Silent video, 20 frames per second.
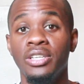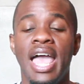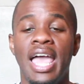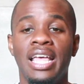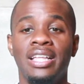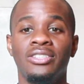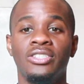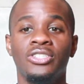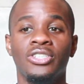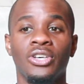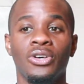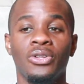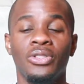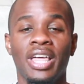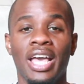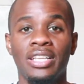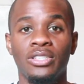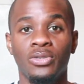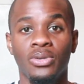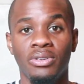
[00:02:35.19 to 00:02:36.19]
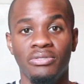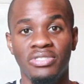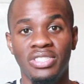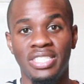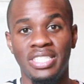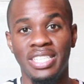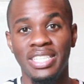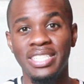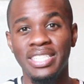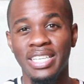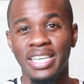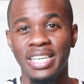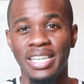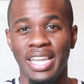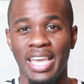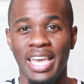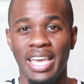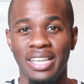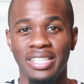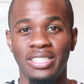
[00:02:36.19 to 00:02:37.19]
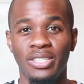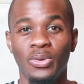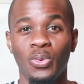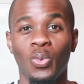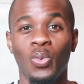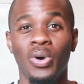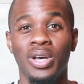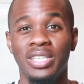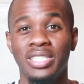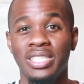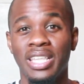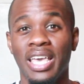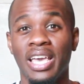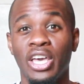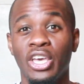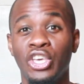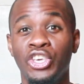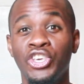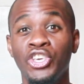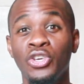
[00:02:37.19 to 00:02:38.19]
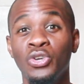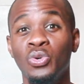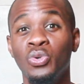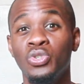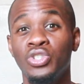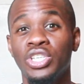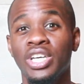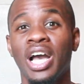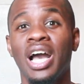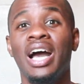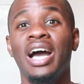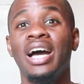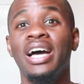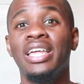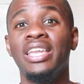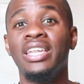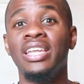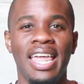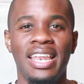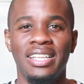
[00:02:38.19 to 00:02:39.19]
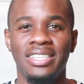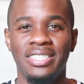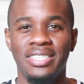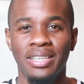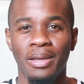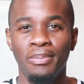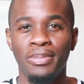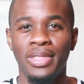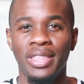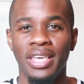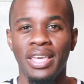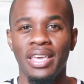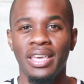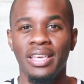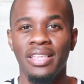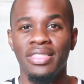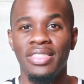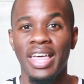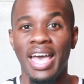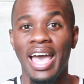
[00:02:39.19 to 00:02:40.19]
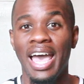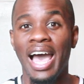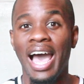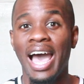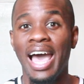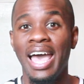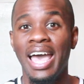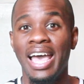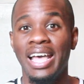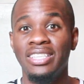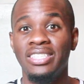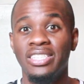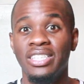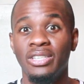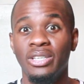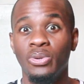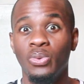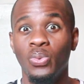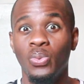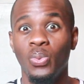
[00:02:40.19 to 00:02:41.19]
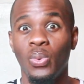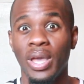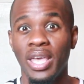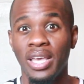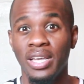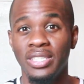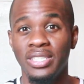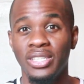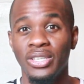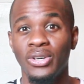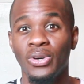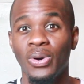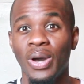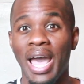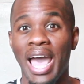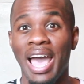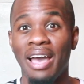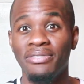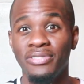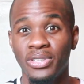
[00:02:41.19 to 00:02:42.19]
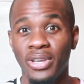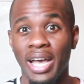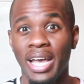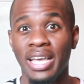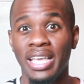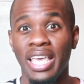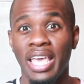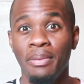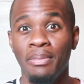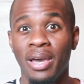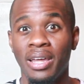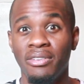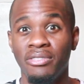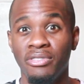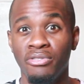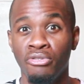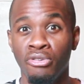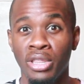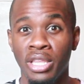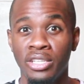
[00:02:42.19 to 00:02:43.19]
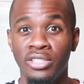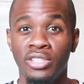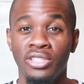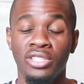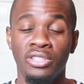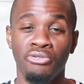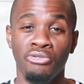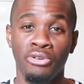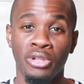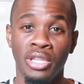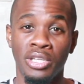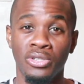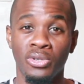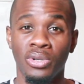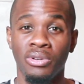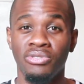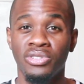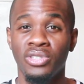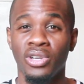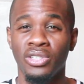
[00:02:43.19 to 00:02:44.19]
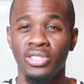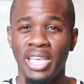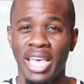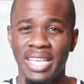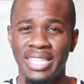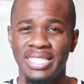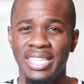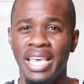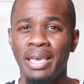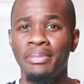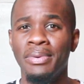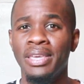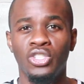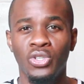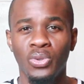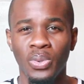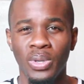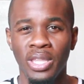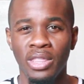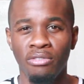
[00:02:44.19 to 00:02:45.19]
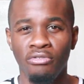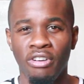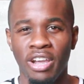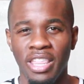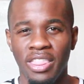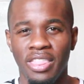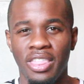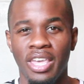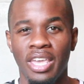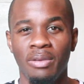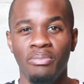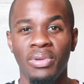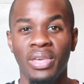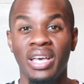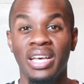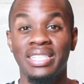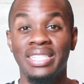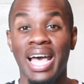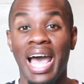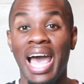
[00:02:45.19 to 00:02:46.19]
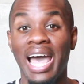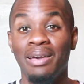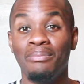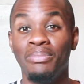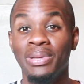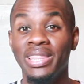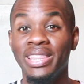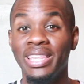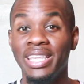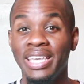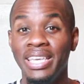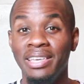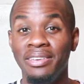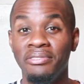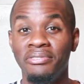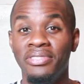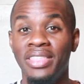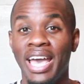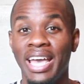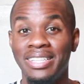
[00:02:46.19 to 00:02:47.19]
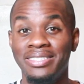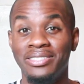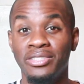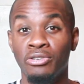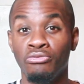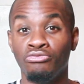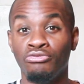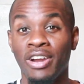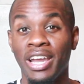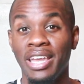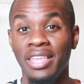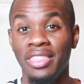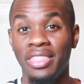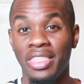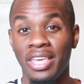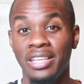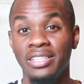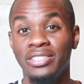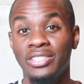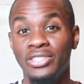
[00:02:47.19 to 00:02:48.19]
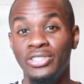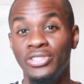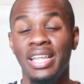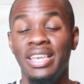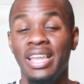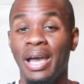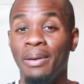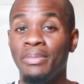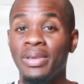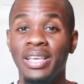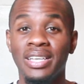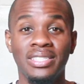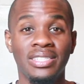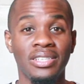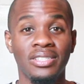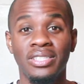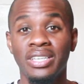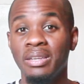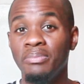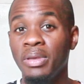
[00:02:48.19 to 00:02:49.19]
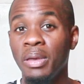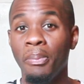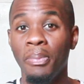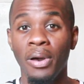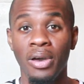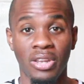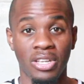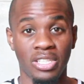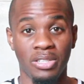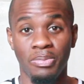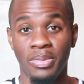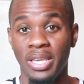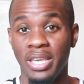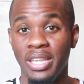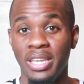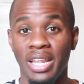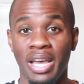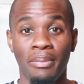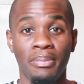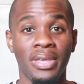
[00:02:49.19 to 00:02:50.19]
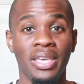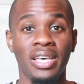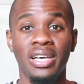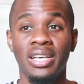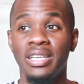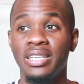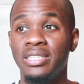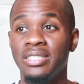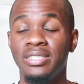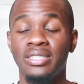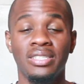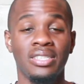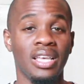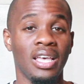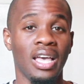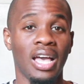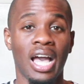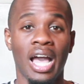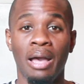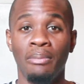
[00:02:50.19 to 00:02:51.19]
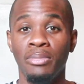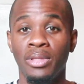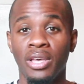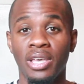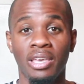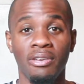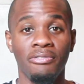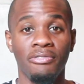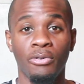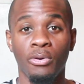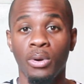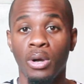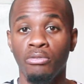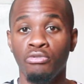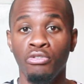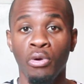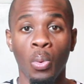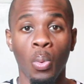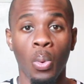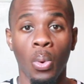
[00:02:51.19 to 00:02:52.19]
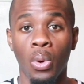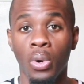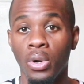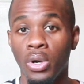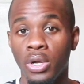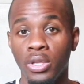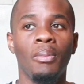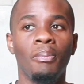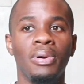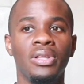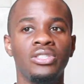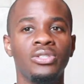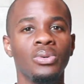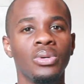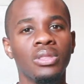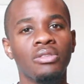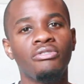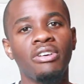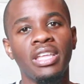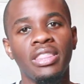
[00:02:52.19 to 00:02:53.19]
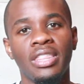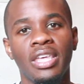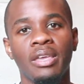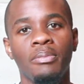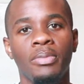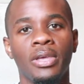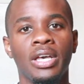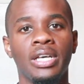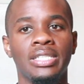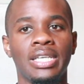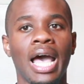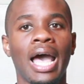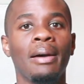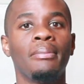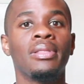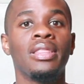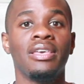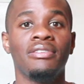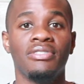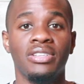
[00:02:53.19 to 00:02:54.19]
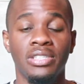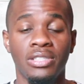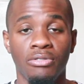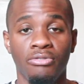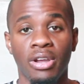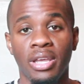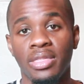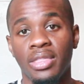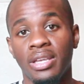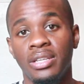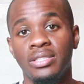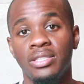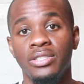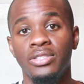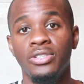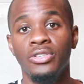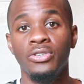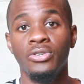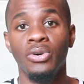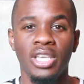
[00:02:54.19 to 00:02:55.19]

And so that sort of disconnect was like a huge con, and it's something that I had to wait until after I came out of the religion to really sort of start to examine doing the right thing because I believe that it's the right thing to do. Not because there's going to be a punishment, not because I'm looking for a reward, but doing the right thing because I believe it's the right thing to do.